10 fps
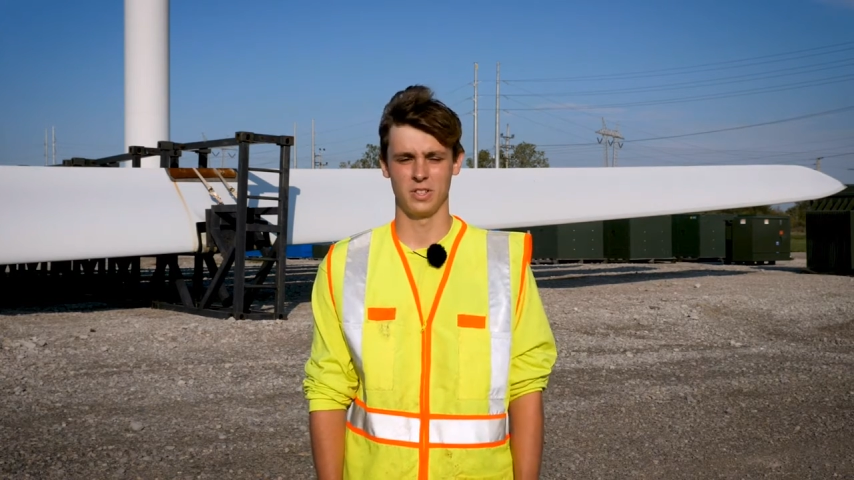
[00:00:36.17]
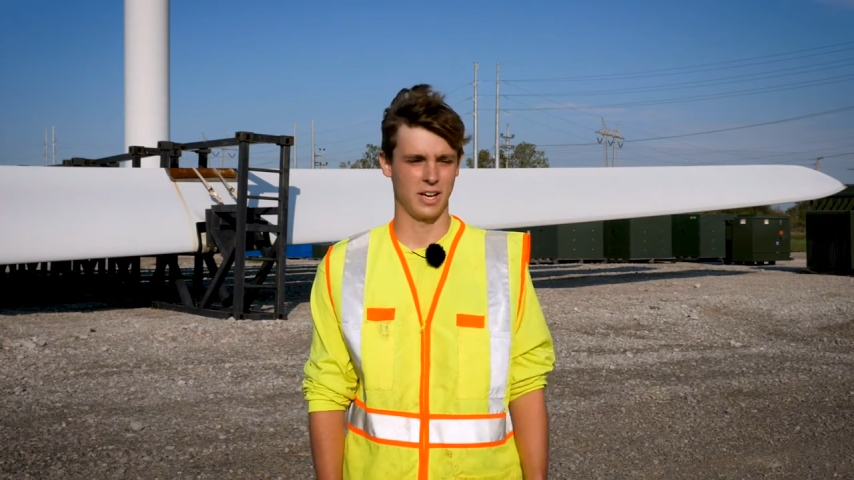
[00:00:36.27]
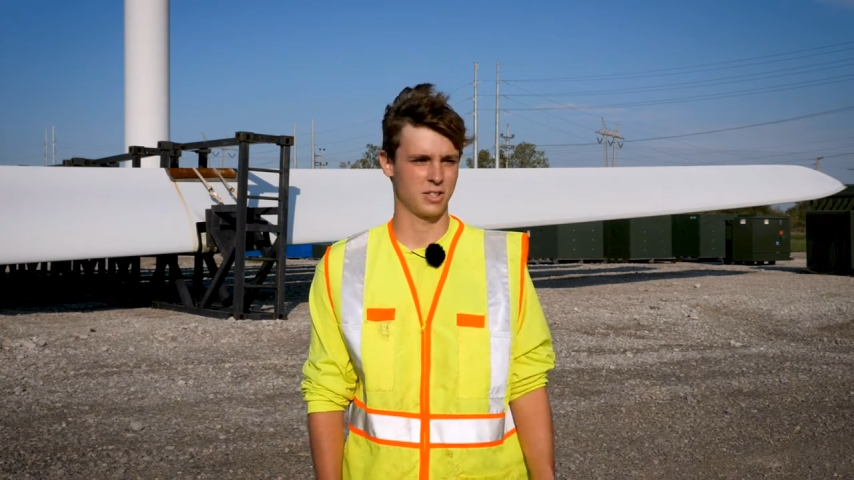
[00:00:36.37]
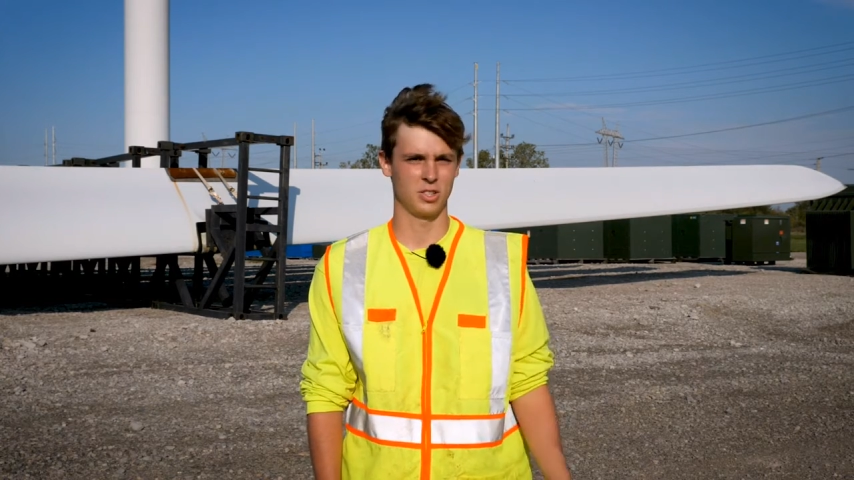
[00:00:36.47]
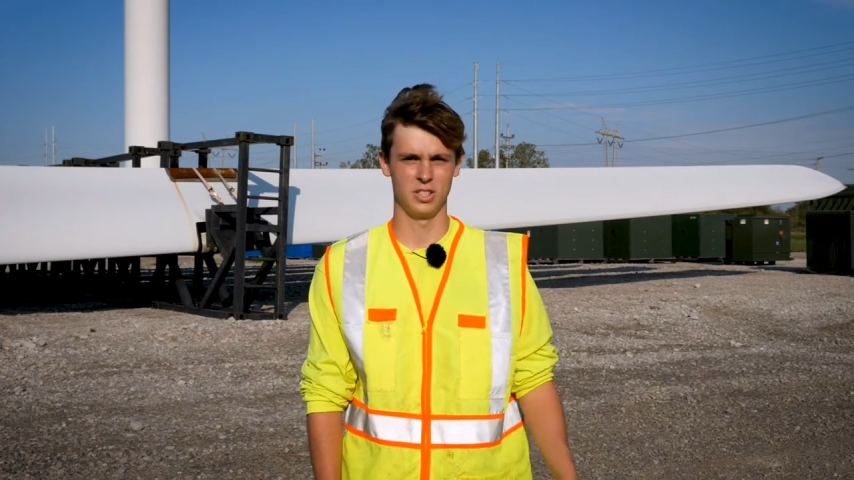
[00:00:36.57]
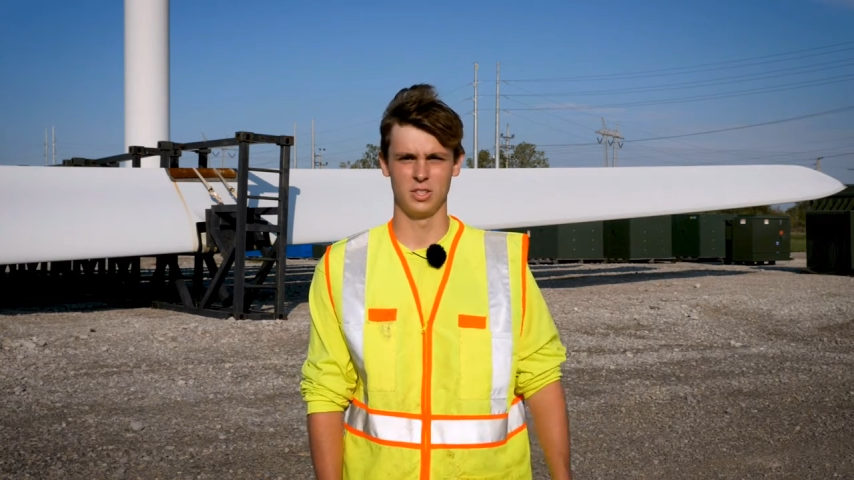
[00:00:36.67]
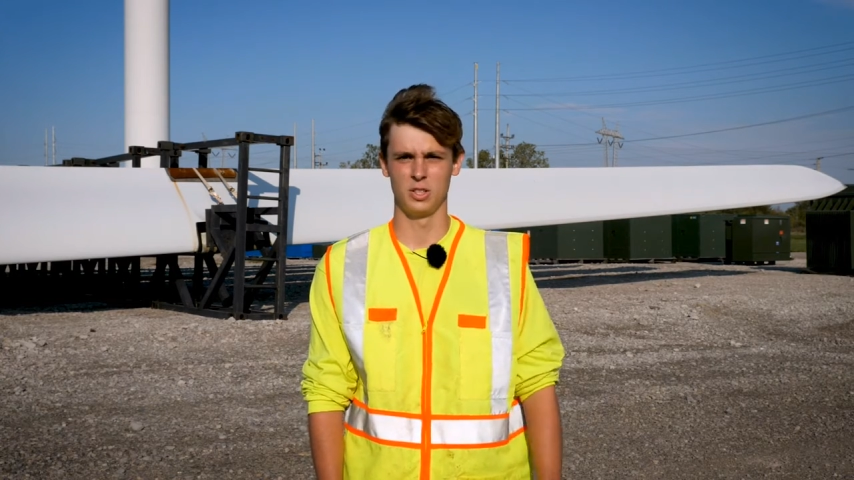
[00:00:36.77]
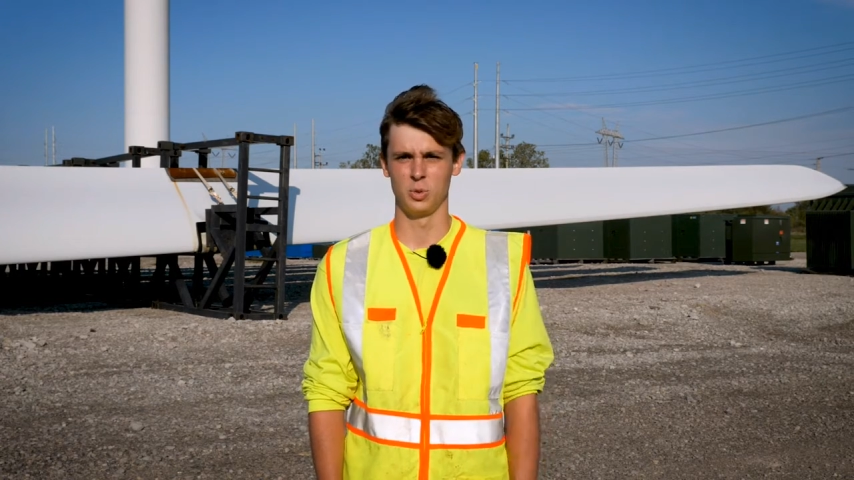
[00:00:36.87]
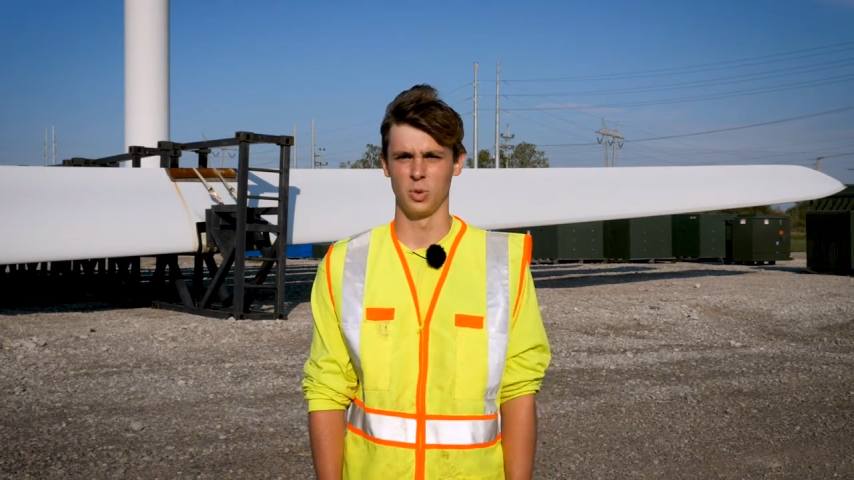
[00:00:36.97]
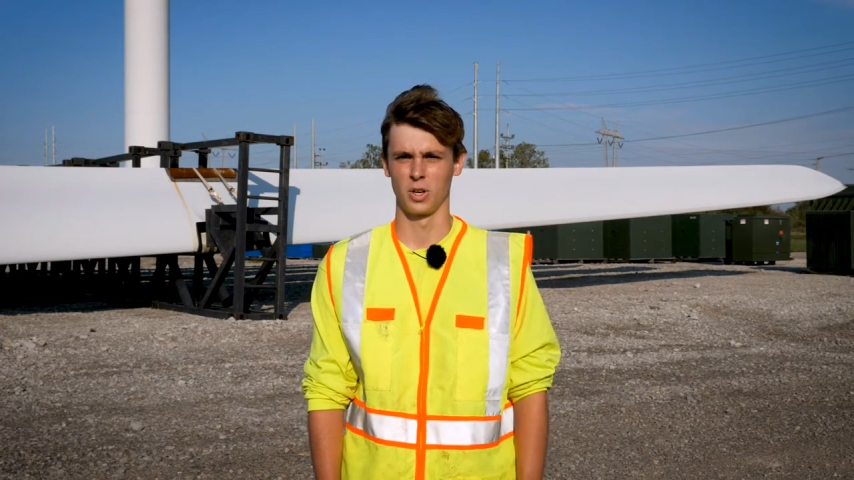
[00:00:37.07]
and actually
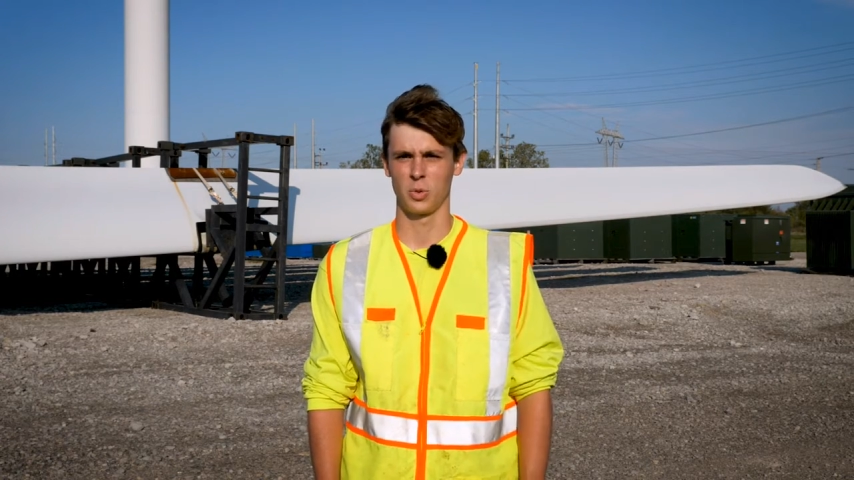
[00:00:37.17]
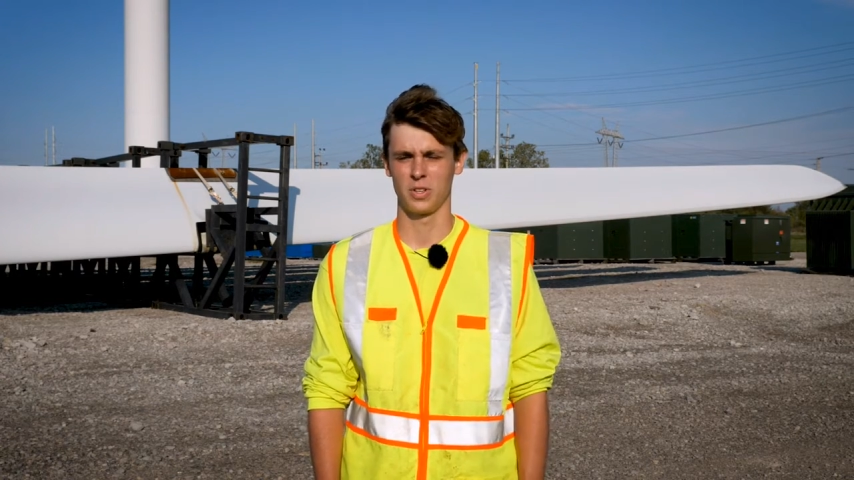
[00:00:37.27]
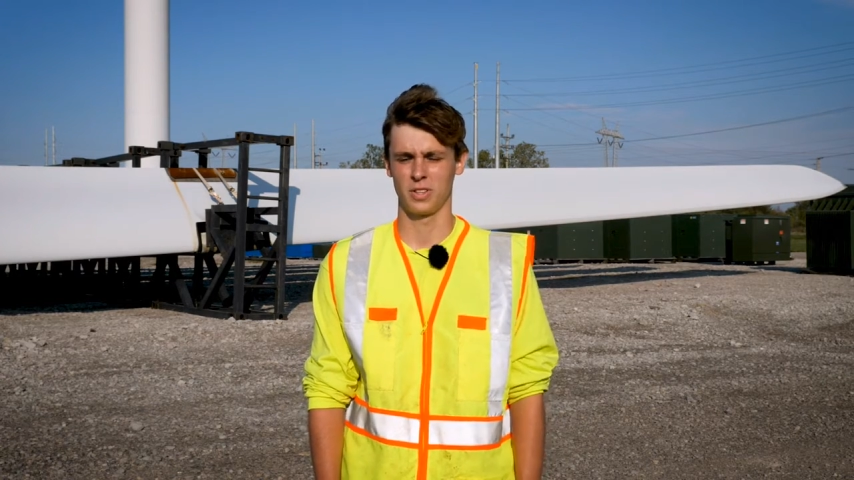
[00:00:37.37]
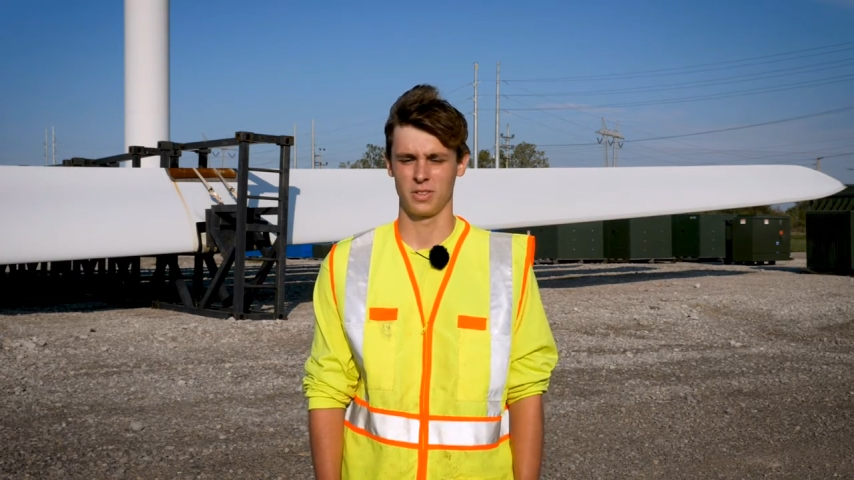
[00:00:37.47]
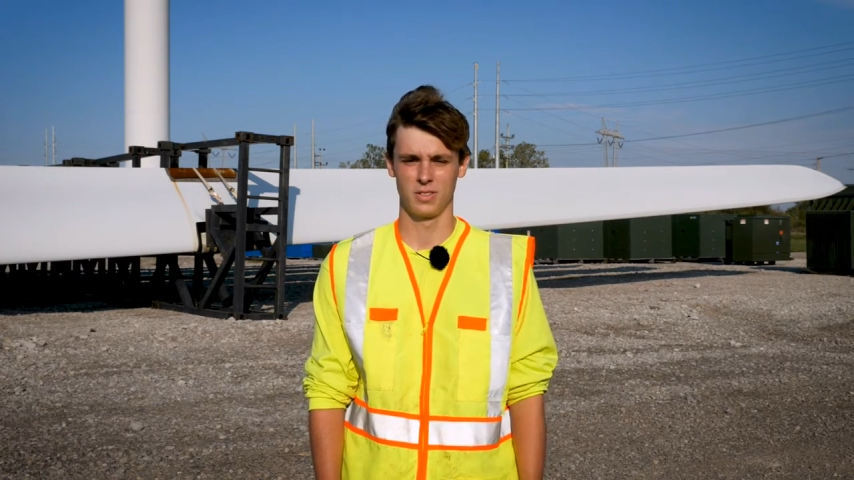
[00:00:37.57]
do work with